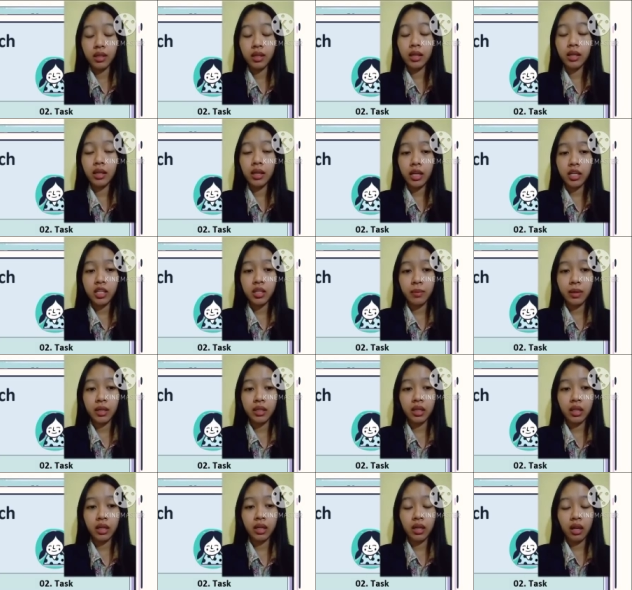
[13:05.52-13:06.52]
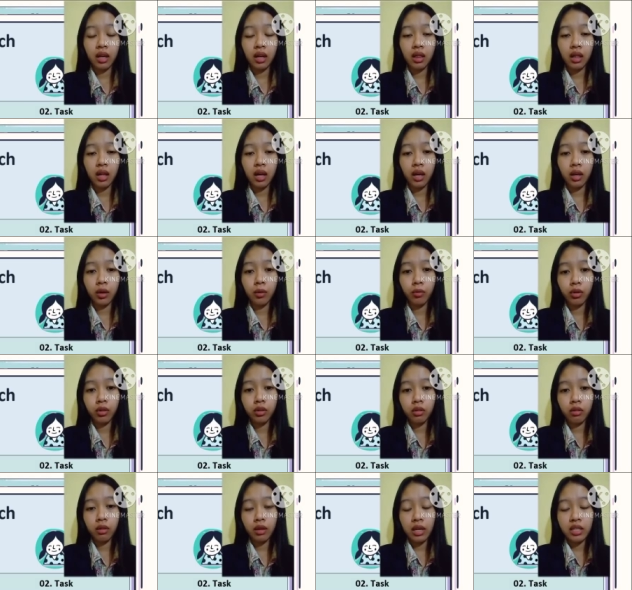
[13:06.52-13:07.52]
next material I want to
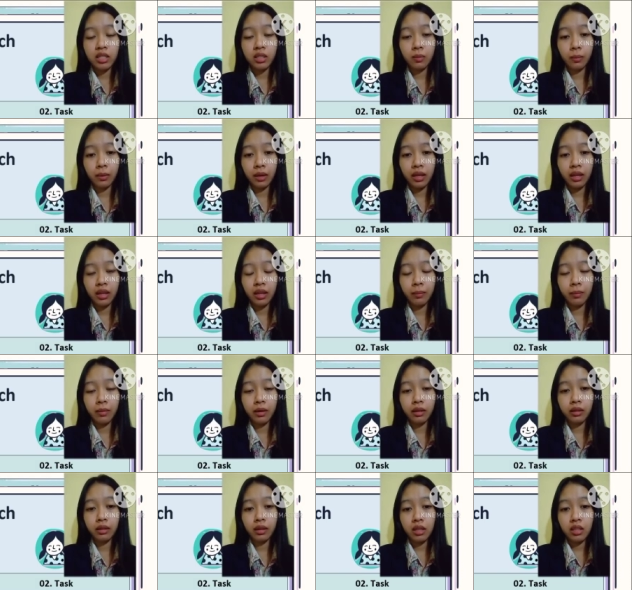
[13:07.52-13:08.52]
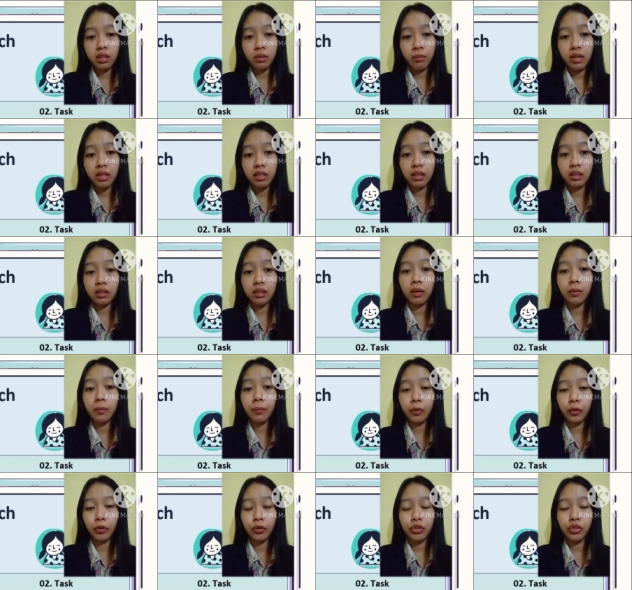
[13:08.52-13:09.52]
explain about task-based
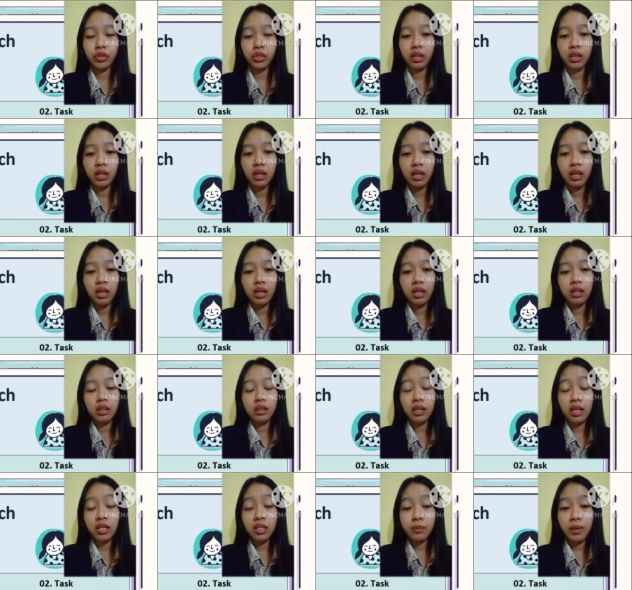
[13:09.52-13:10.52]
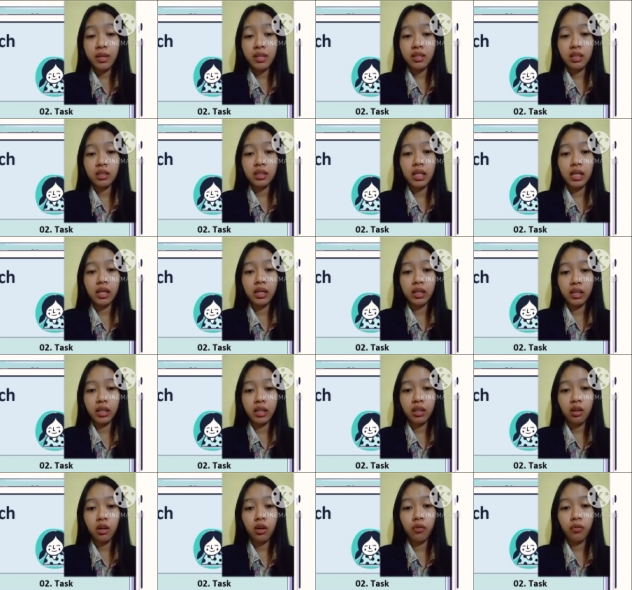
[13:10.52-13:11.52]
approach. Task-based learning
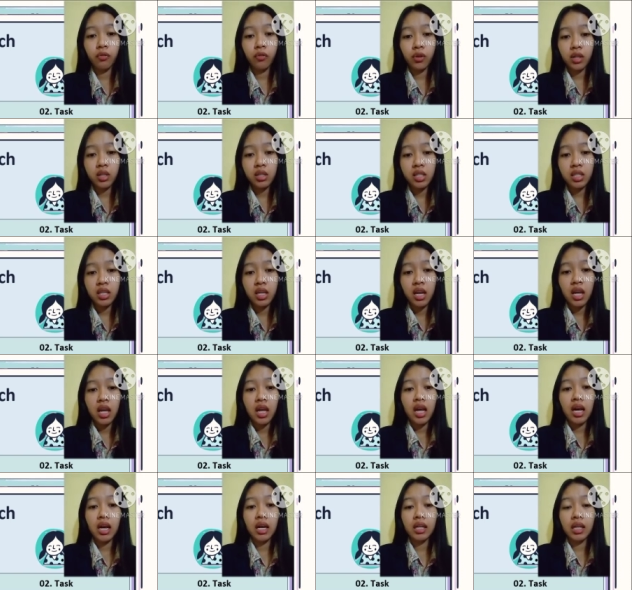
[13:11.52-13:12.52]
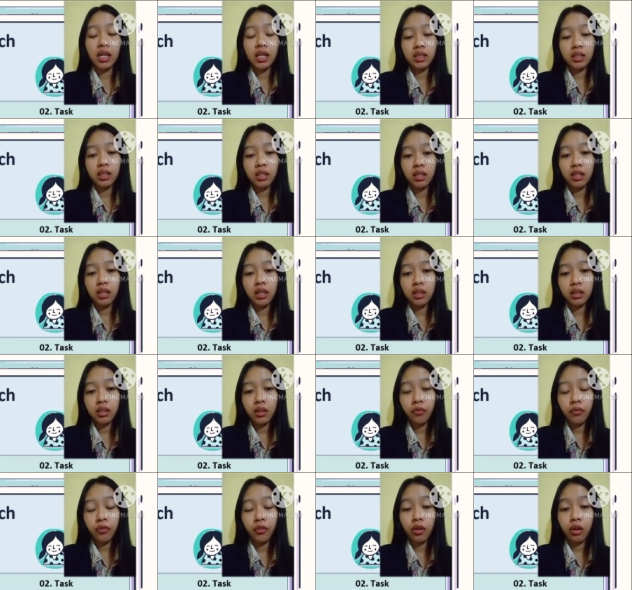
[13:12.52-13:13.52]
offers an alternative
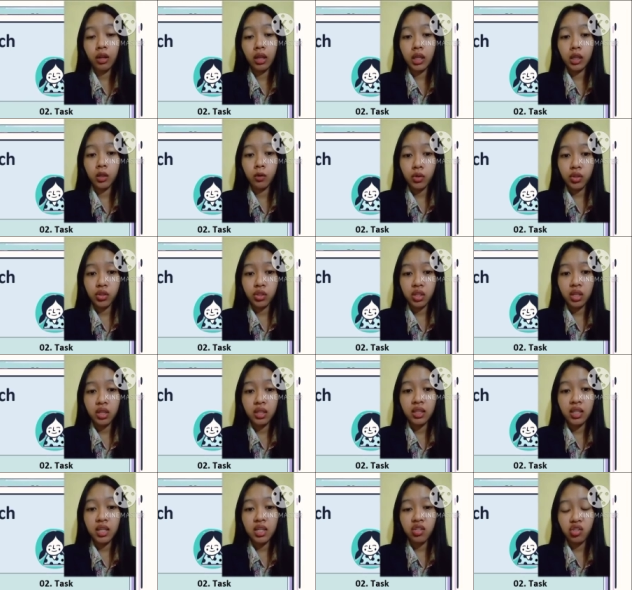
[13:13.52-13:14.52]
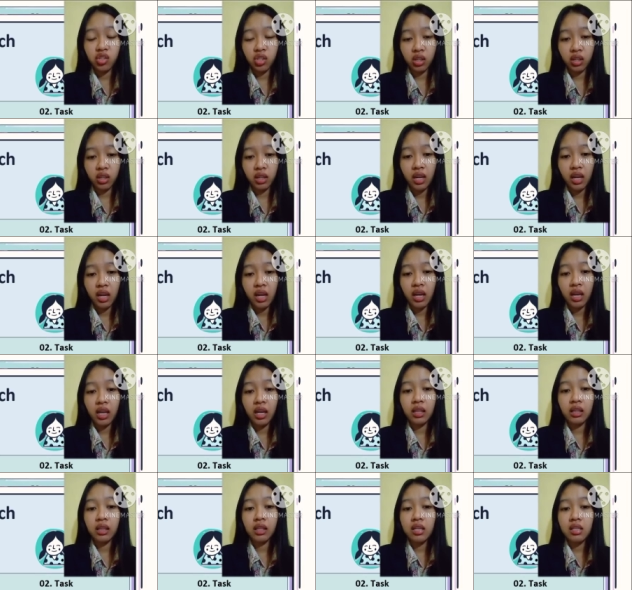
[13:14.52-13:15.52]
for language teacher and
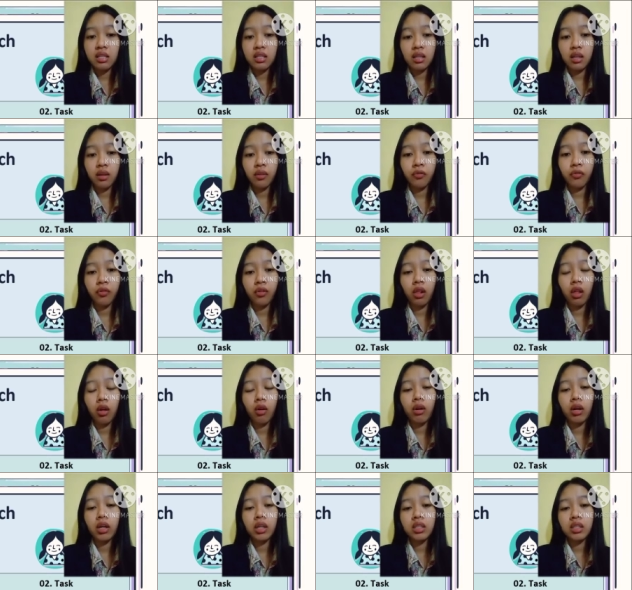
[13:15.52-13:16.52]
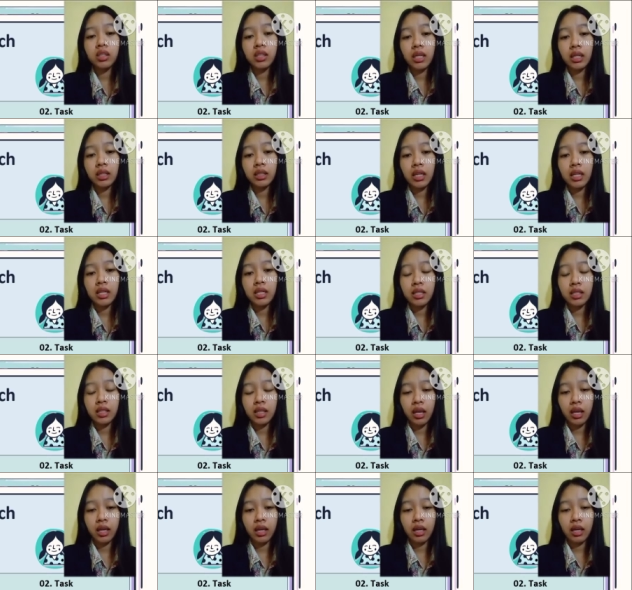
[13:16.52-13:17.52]
lesson follow a certain step.